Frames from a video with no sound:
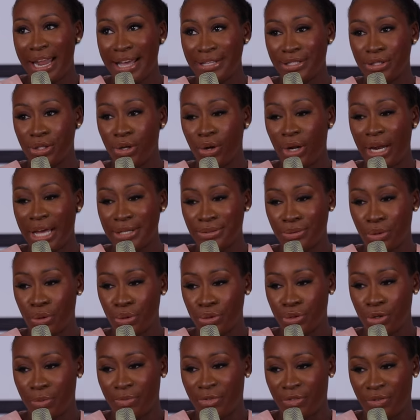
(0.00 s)
let's
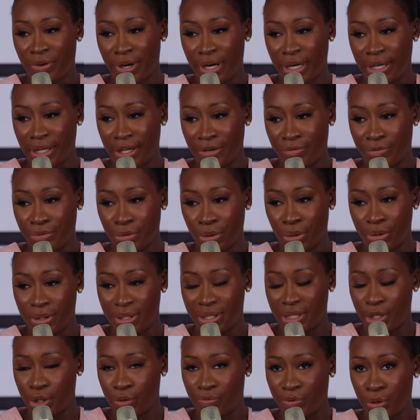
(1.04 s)
also be very careful not to
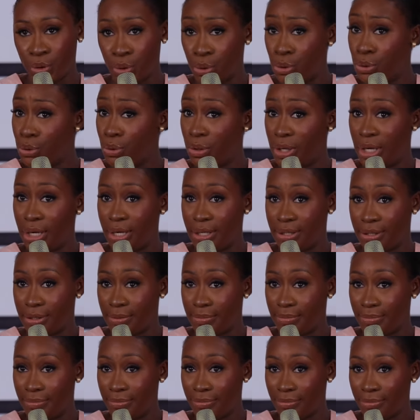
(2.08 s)
delve into
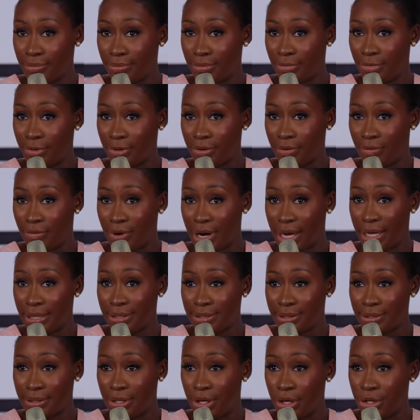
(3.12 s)
tokenism, right?
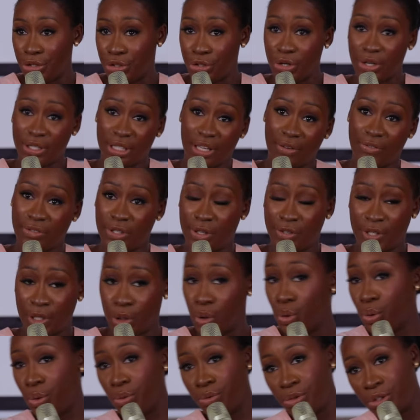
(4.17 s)
Just give me some,
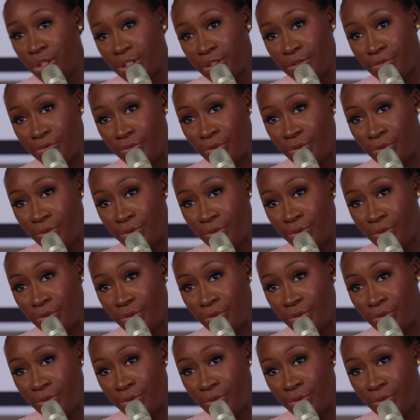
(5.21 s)
say, just